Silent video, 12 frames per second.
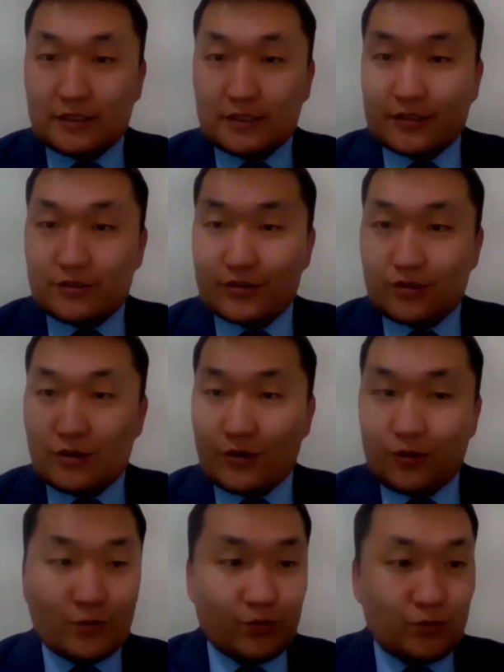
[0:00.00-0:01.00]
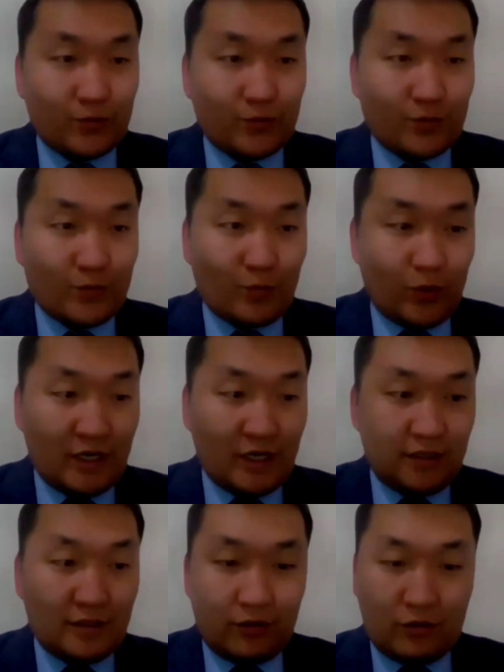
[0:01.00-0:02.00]
So
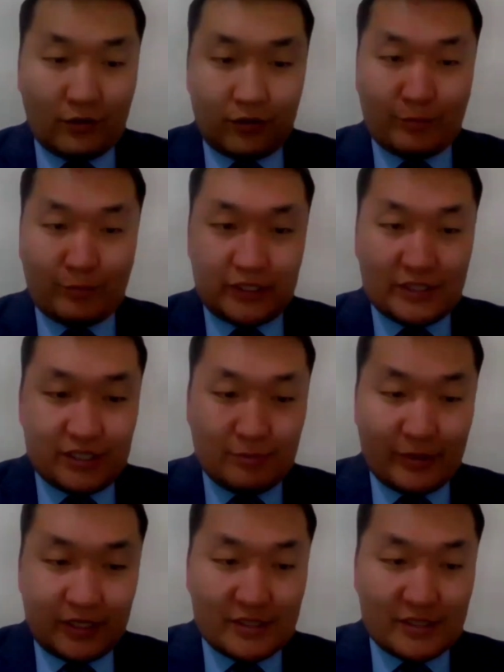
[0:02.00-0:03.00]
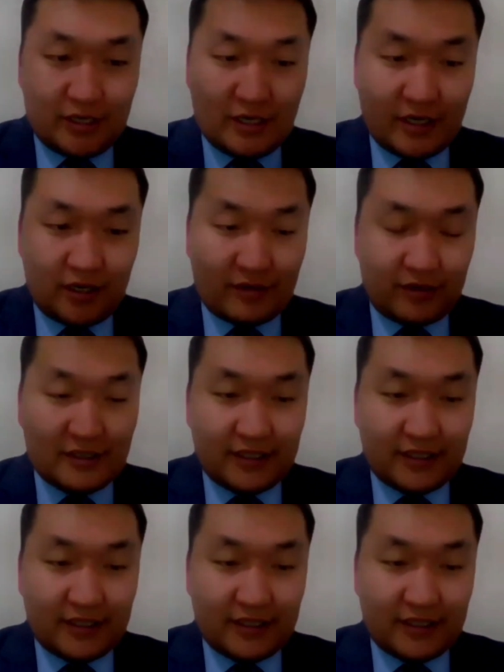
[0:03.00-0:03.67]
while our participants are